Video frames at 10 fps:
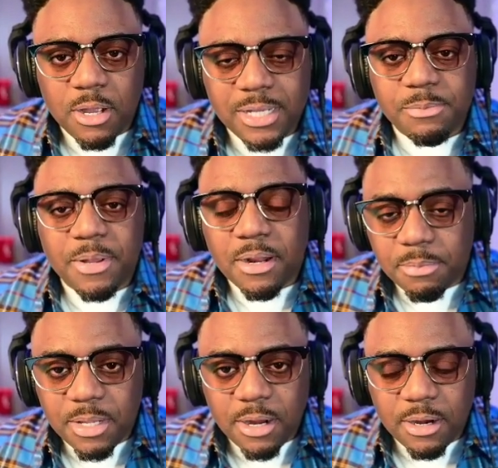He's been up
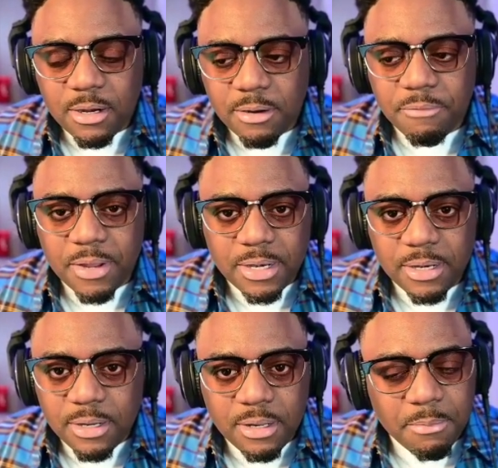there
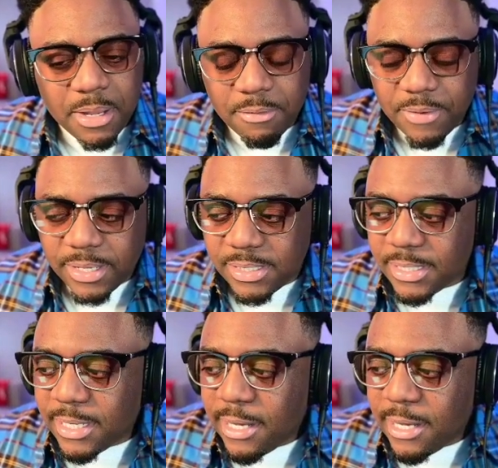fighting in the main events.